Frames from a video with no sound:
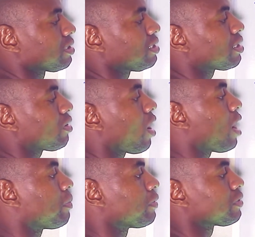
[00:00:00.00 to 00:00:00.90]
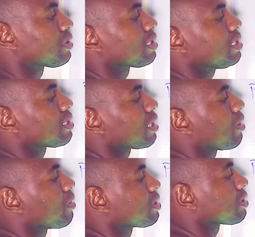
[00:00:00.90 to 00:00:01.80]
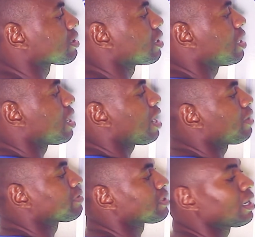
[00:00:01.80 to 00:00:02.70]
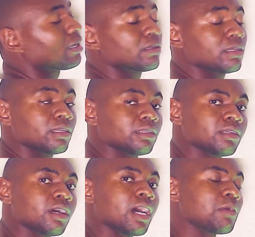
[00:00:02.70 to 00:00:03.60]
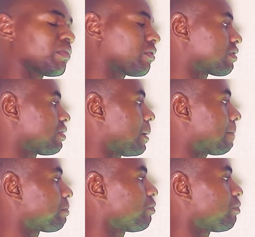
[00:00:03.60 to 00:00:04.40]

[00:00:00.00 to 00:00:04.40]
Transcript: This happens 6 hours after the hypoxia.